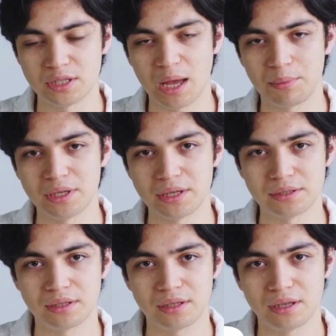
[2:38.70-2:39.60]

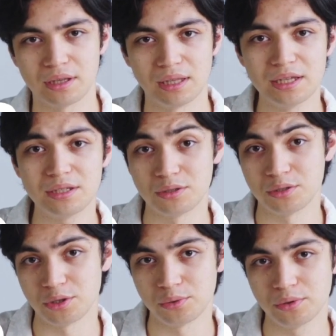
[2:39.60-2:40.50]
Japanese, listen
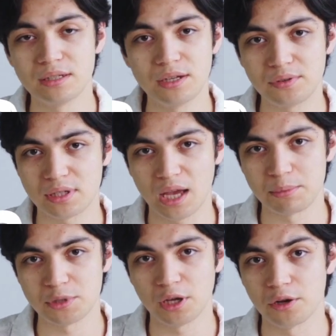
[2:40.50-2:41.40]
to, different
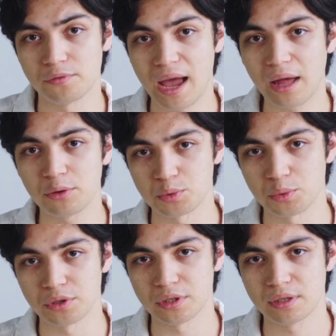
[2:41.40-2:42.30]
types of aloes
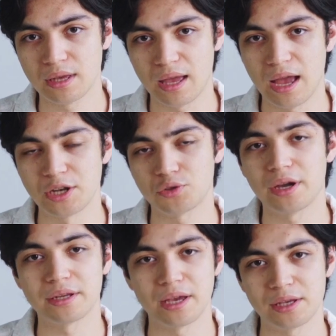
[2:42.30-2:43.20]
wood and try
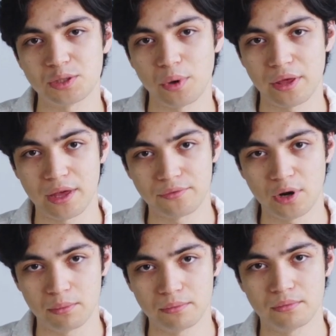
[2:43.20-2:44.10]
and guess where they're
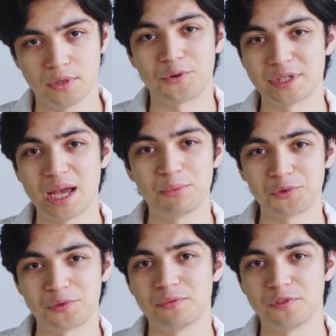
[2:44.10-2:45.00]
from. For example,
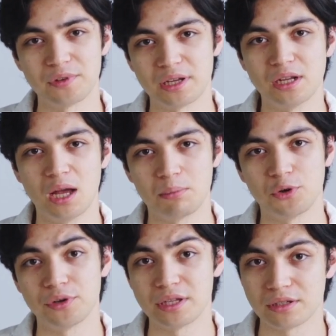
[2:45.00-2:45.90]
from Vietnam
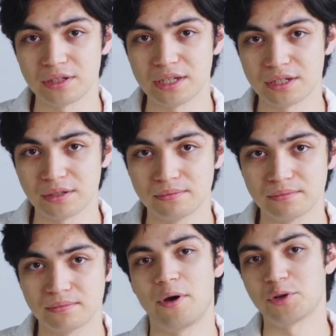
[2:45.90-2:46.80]
or Indonesia.
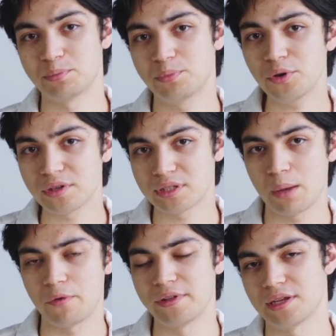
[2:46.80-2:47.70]
If I were to put this
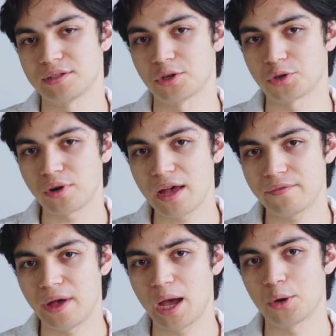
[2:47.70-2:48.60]
type of incense on a
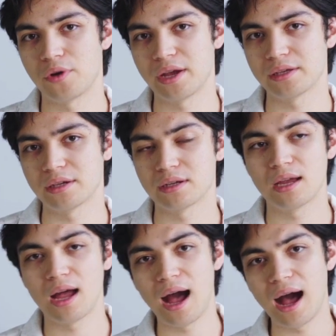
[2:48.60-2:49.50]
graph, I would rank it
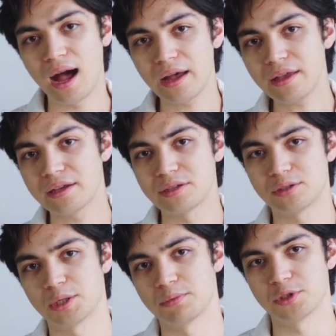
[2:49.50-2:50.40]
high in
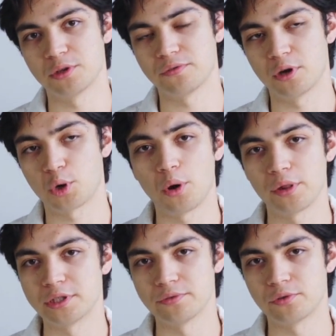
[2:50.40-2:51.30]
terms of
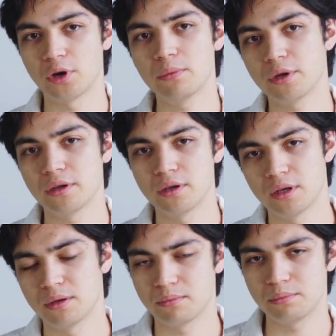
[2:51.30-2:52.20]
quality of aroma,
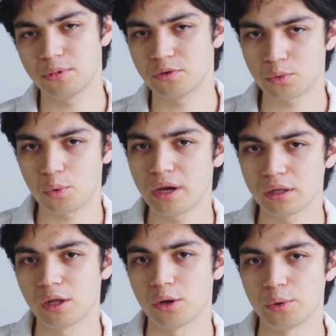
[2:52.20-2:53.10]
but quite
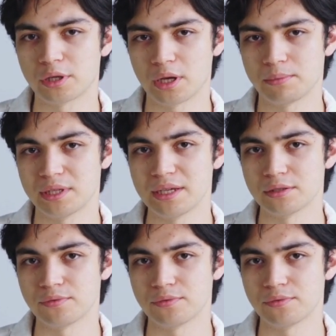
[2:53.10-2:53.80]
low when it comes to ease of